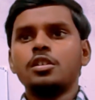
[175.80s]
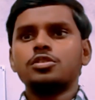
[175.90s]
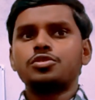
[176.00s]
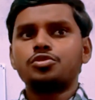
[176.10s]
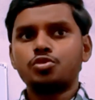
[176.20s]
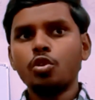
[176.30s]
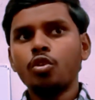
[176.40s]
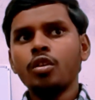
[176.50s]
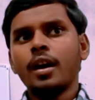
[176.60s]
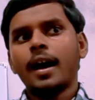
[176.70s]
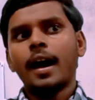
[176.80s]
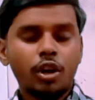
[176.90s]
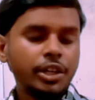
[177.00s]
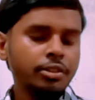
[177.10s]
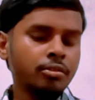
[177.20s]
So
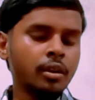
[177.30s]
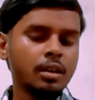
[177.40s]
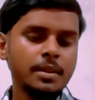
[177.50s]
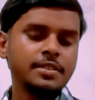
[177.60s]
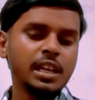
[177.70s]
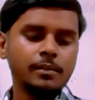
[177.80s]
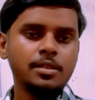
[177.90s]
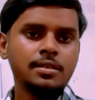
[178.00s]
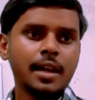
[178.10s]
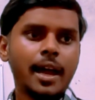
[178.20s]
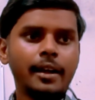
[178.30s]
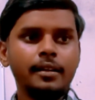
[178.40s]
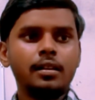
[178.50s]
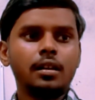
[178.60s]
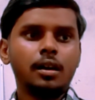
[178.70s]
continuing on my syllabus and
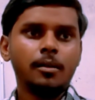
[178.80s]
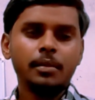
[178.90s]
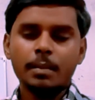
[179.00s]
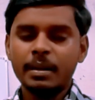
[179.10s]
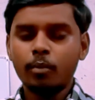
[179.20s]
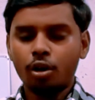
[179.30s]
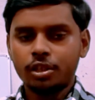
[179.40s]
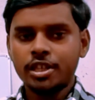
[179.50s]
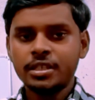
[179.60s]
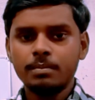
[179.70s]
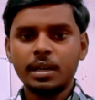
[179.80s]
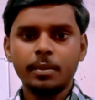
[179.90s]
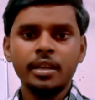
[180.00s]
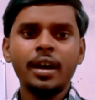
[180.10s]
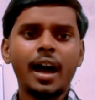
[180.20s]
giving mock tests in
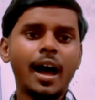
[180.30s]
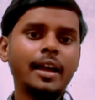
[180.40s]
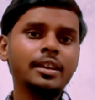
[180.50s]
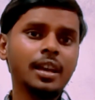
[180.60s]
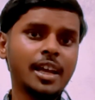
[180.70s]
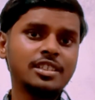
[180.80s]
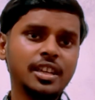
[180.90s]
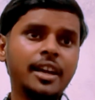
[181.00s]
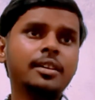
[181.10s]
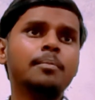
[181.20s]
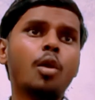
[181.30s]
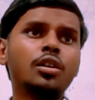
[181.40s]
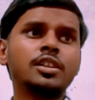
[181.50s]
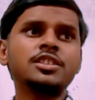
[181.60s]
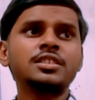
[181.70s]
between, I realized that
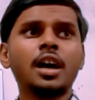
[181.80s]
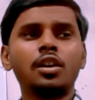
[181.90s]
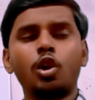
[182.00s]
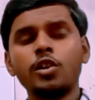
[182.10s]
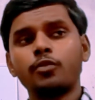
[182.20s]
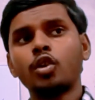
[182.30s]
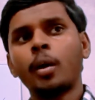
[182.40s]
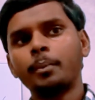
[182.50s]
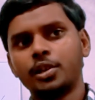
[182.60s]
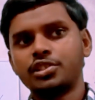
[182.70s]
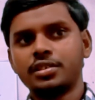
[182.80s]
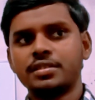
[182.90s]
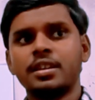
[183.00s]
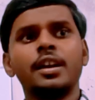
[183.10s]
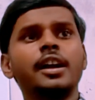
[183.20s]
mock tests are not for competitions.